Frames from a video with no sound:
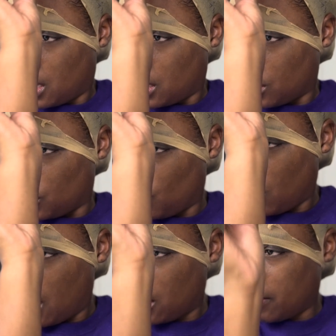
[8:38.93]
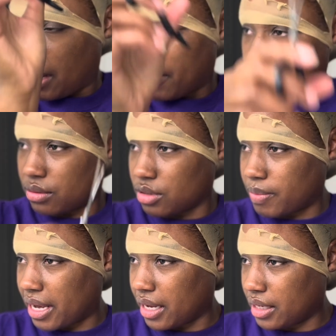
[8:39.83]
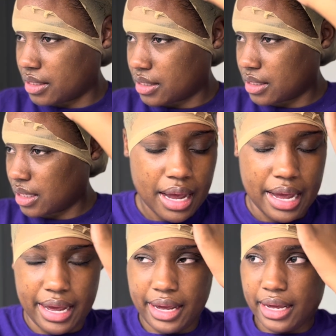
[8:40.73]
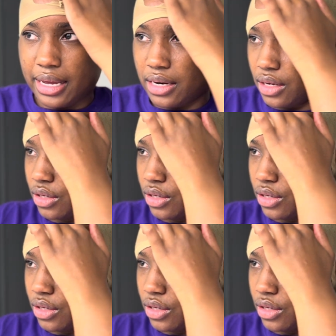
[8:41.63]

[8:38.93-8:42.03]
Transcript: You're all in my personal space, and